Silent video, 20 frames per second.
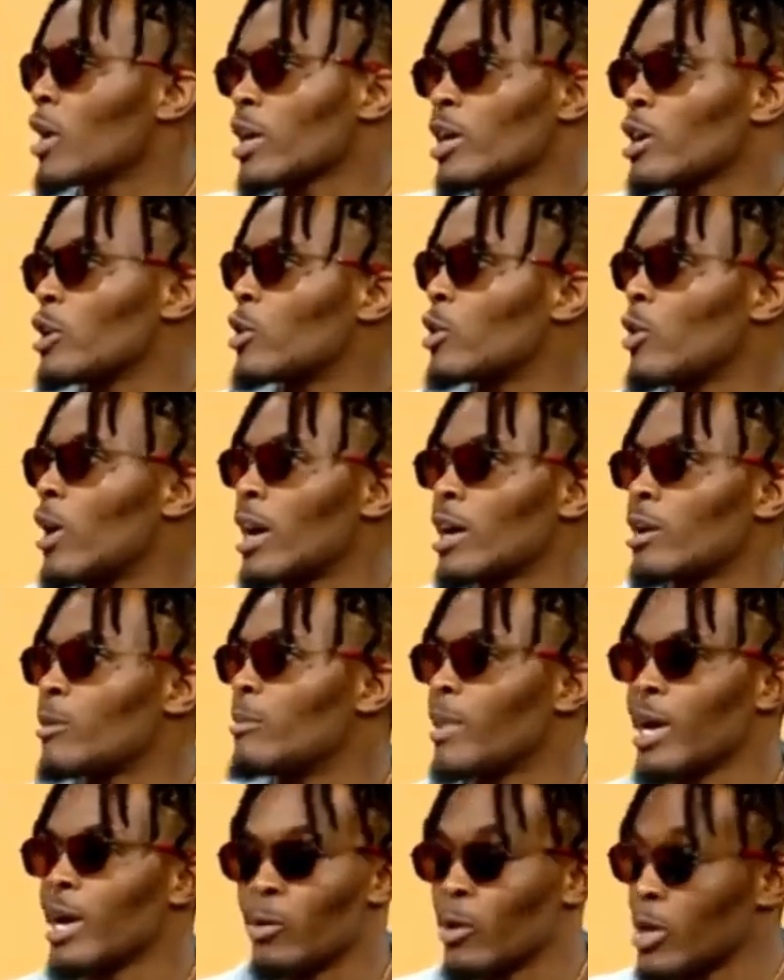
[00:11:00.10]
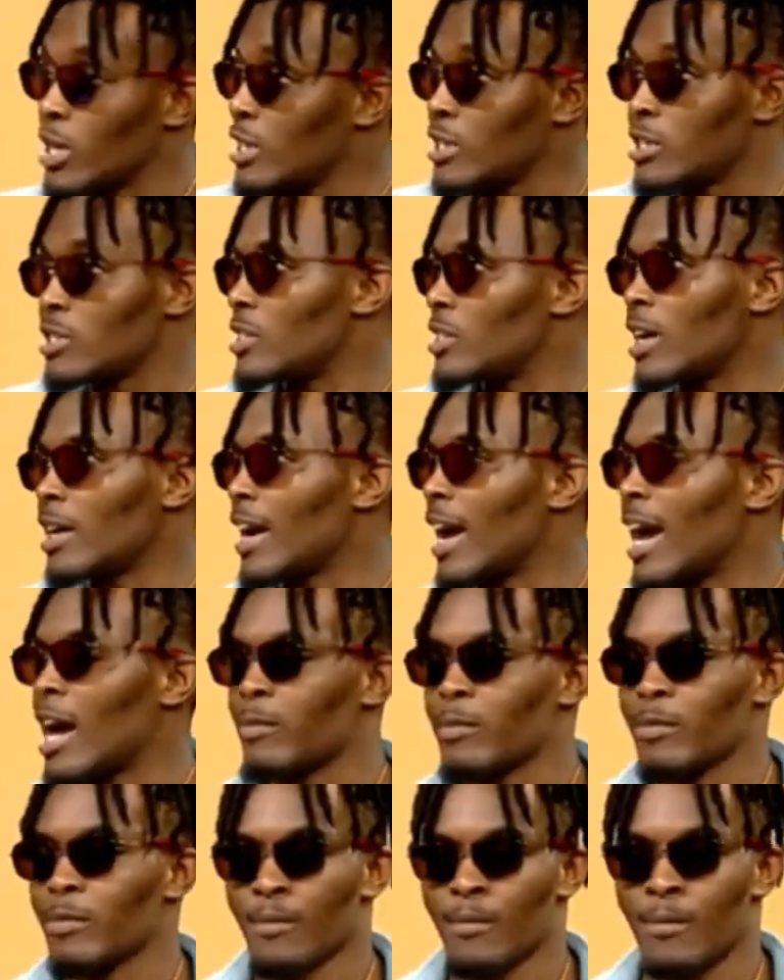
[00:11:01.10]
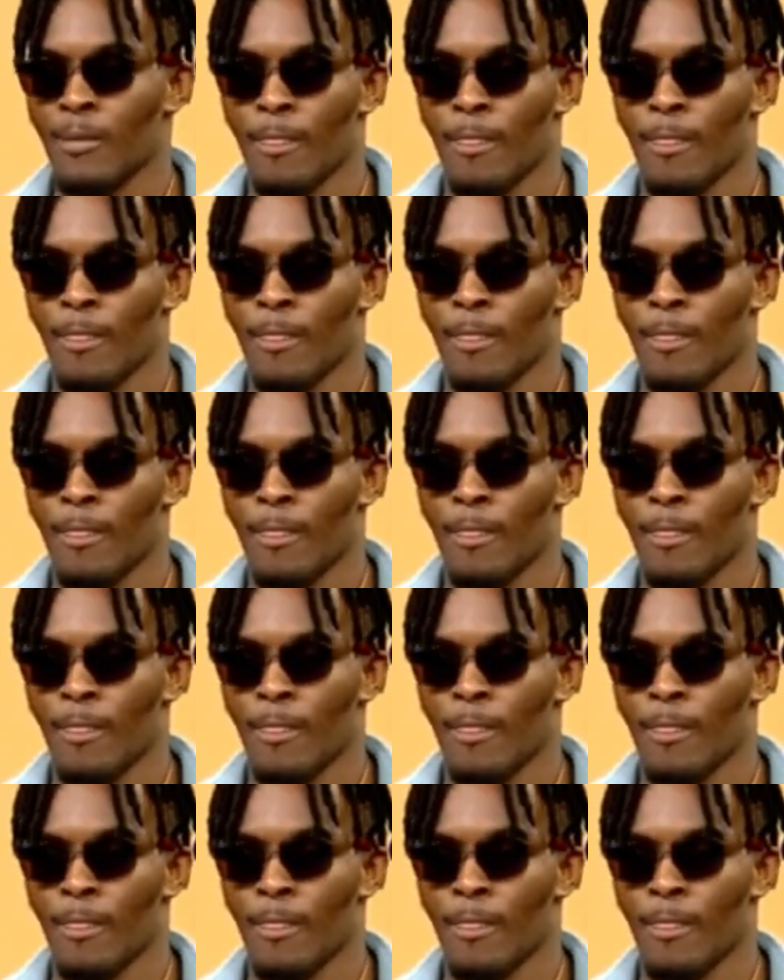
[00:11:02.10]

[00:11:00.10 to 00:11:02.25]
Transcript: didn't know how to make what he's saying happen.